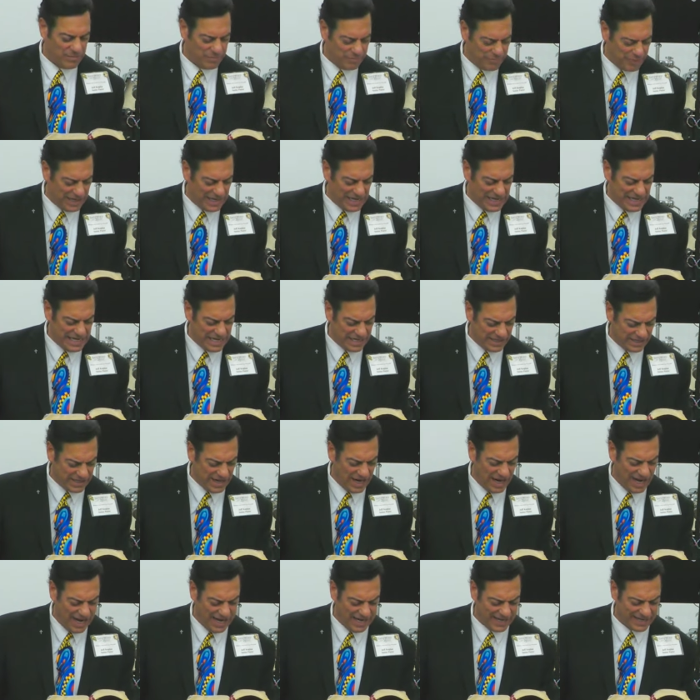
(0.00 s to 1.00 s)
be
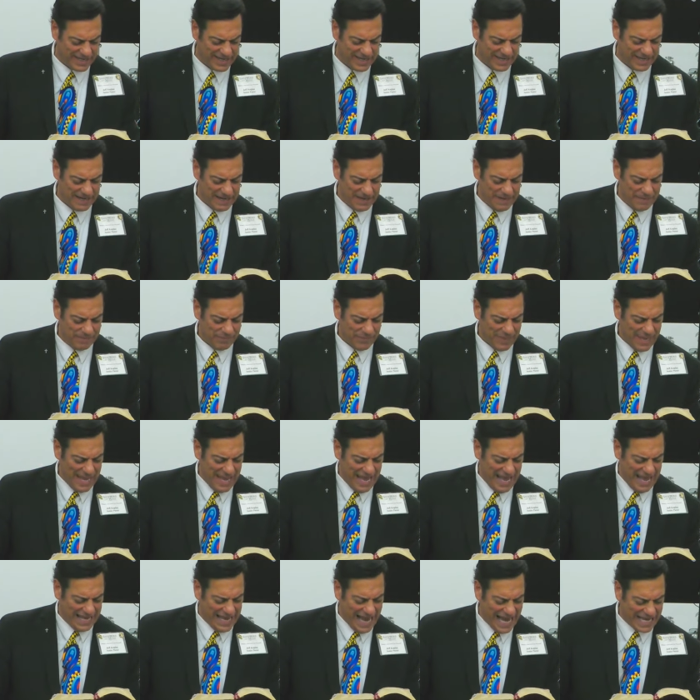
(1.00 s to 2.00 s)
God.
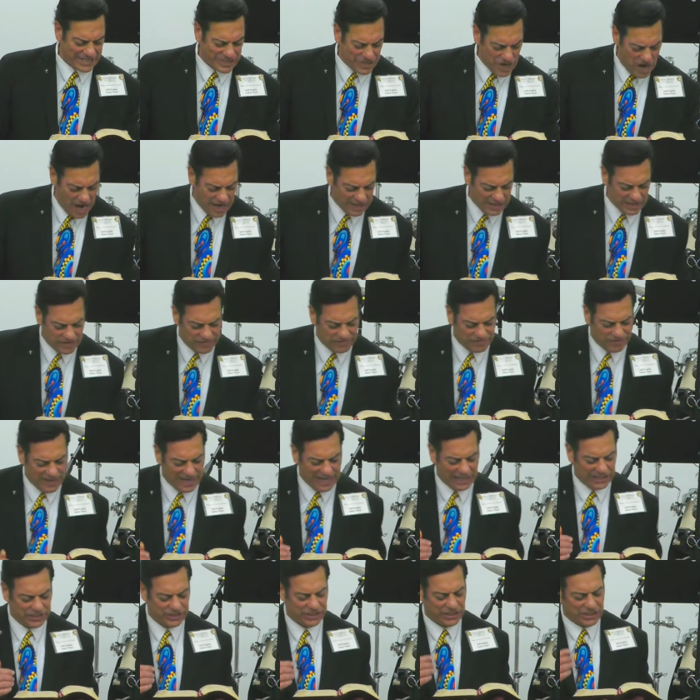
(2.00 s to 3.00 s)
And as God in the
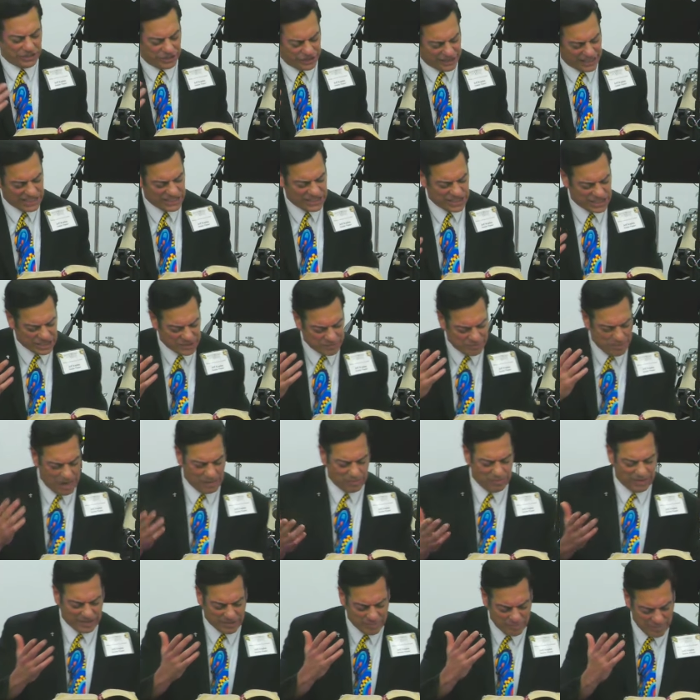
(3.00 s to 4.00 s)
flesh, Jesus'
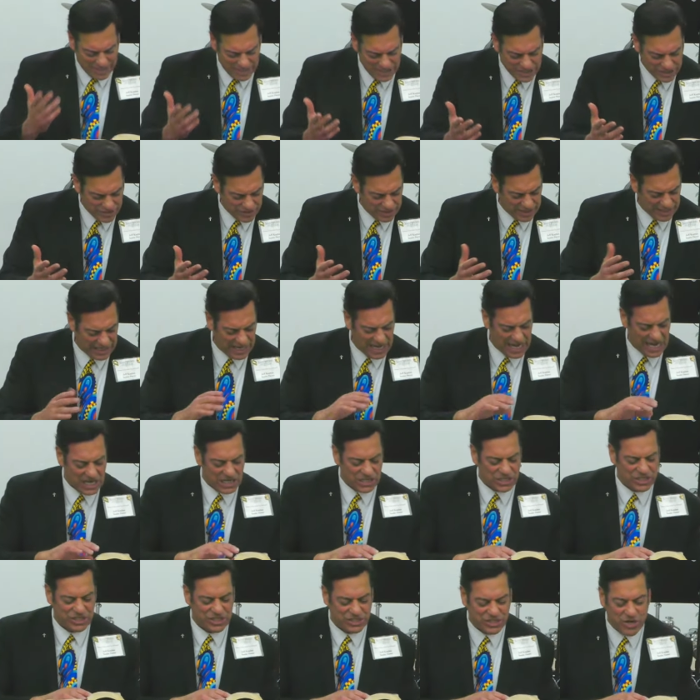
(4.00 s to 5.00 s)
public ministry
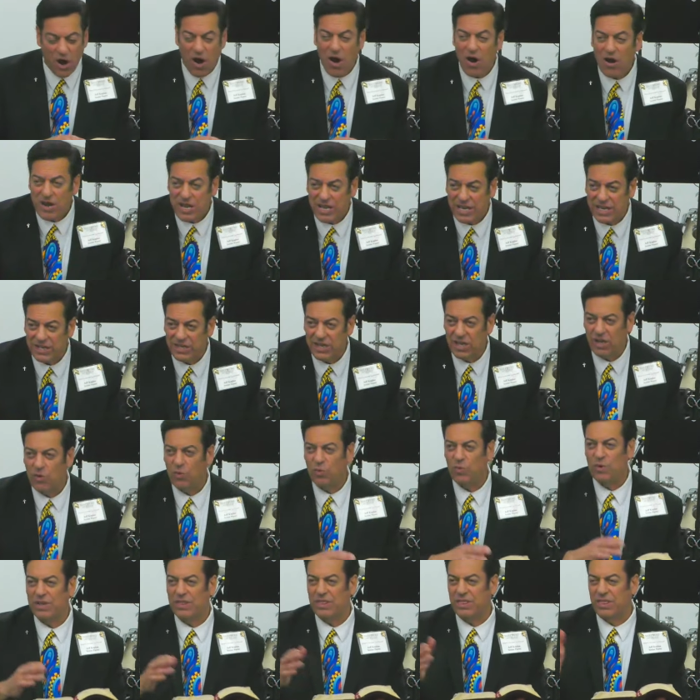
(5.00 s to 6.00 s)
started
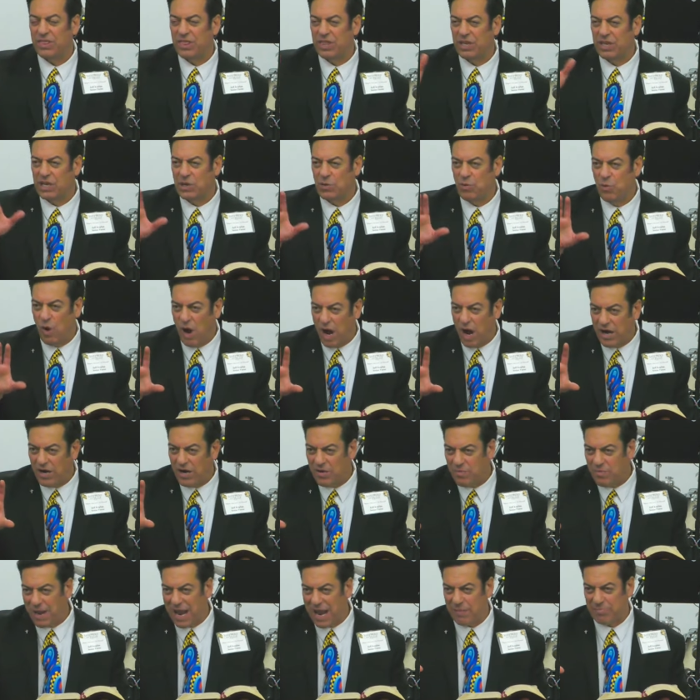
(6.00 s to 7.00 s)
with the water
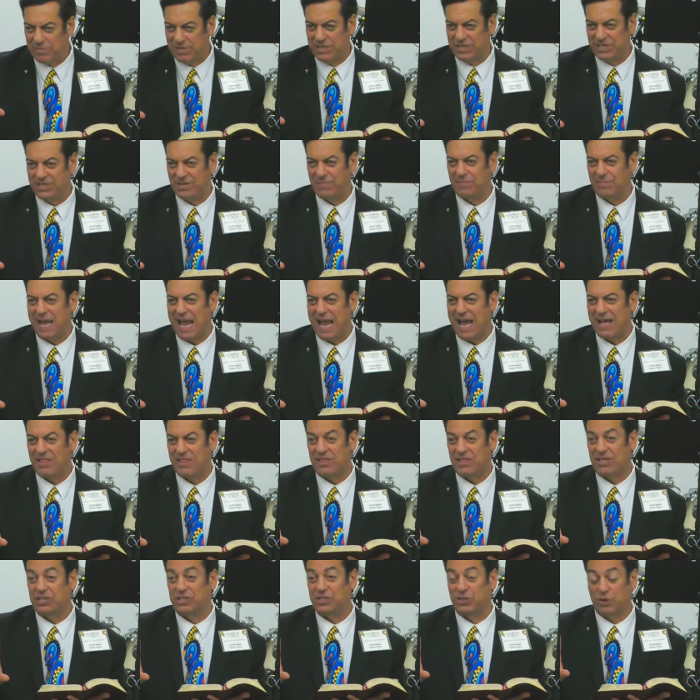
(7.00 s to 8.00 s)
baptism at
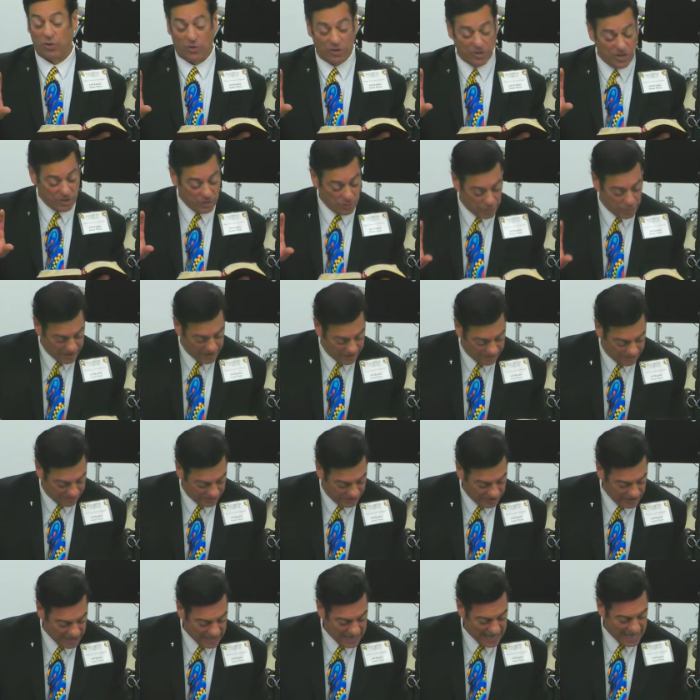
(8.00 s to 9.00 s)
the Jordan
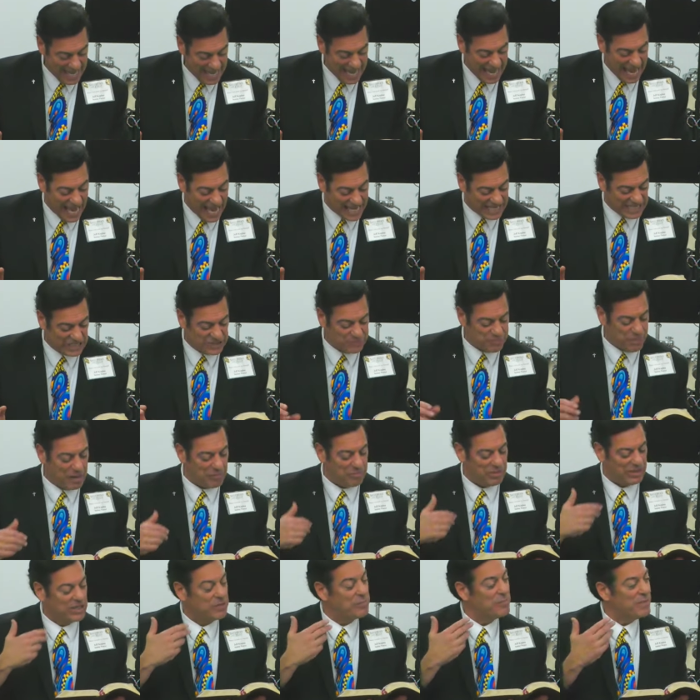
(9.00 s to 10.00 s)
River, and his
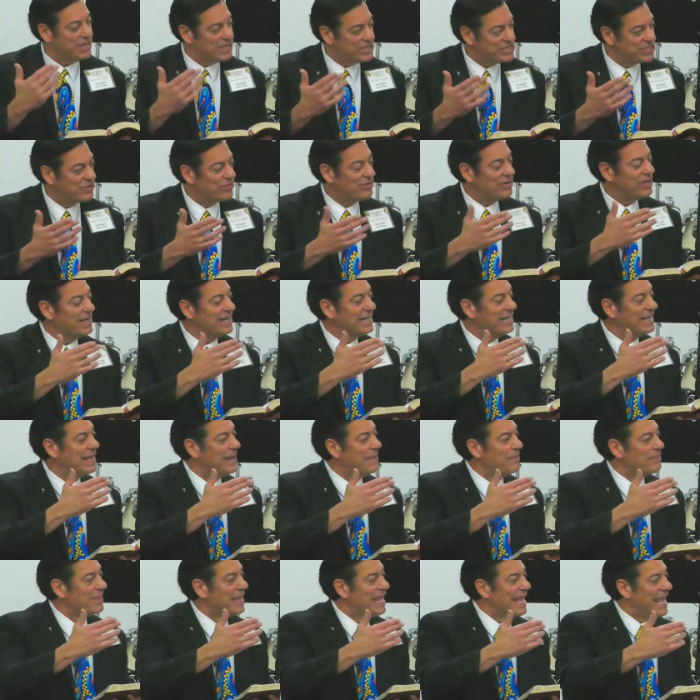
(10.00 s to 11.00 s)
public ministry
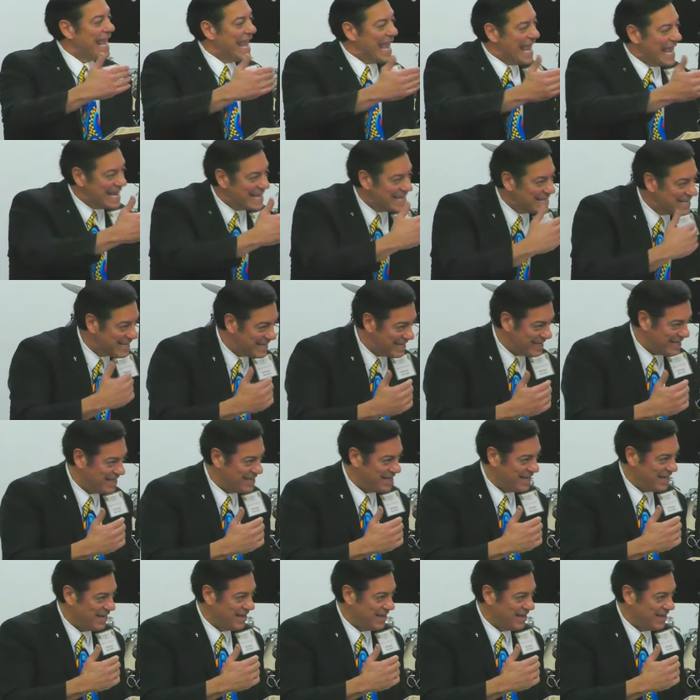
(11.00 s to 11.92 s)
ended